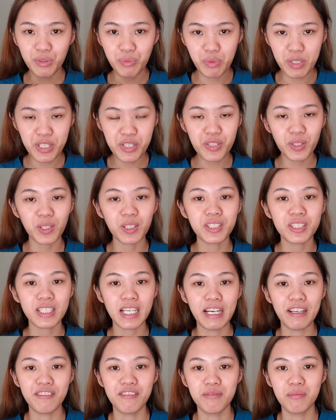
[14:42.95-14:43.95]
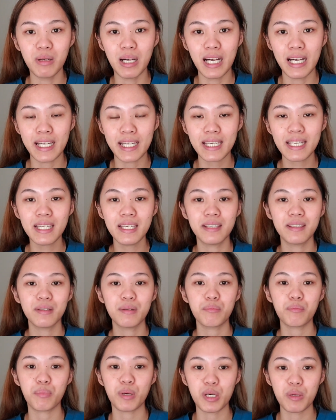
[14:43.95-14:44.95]
result of my
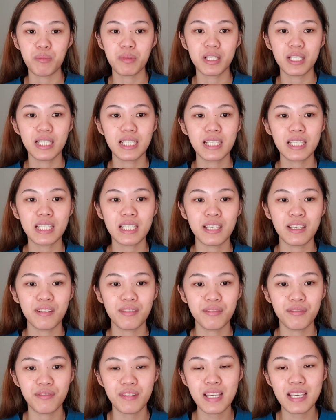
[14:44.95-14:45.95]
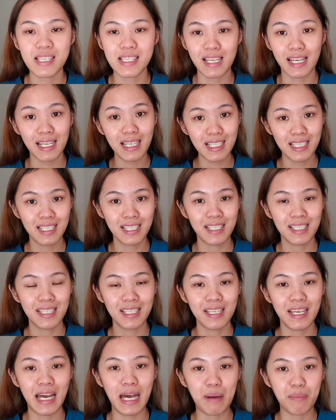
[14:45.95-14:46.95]
permanent visa
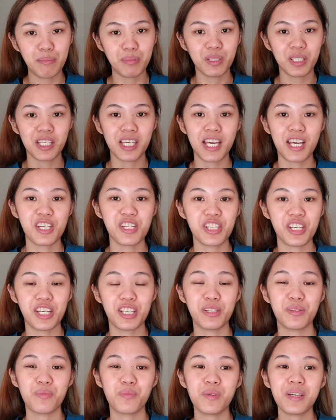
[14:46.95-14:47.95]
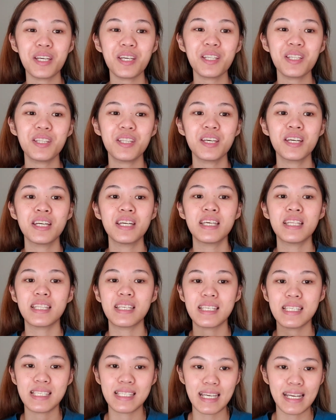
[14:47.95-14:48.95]
application with
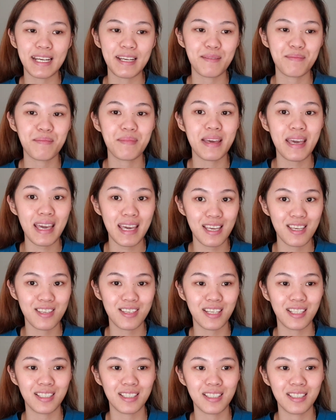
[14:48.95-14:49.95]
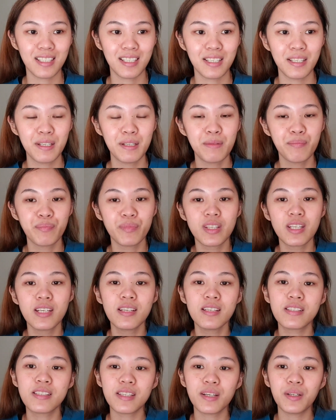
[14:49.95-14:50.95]
the same agent.
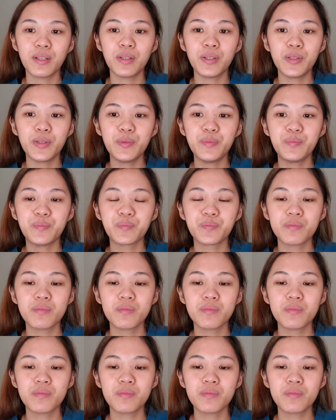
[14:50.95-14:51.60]
So